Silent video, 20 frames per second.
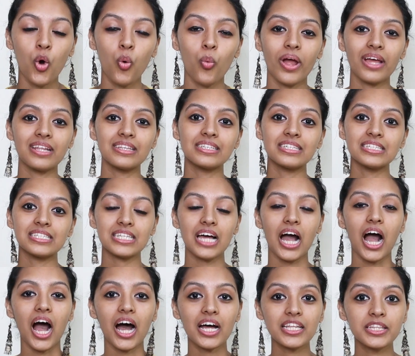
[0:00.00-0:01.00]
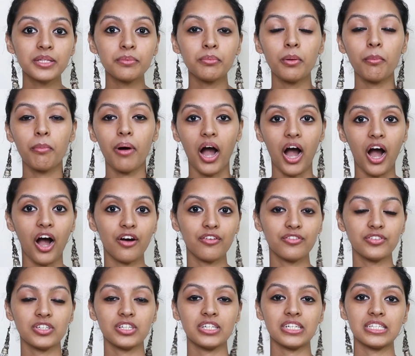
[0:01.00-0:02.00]
when this Atma
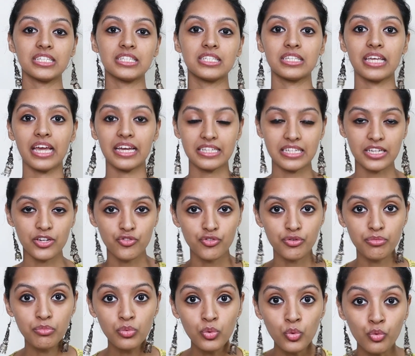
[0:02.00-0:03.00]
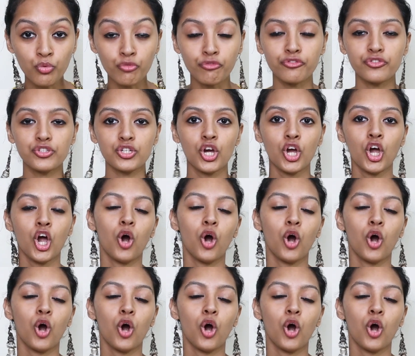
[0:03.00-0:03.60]
Bhava is getting removed,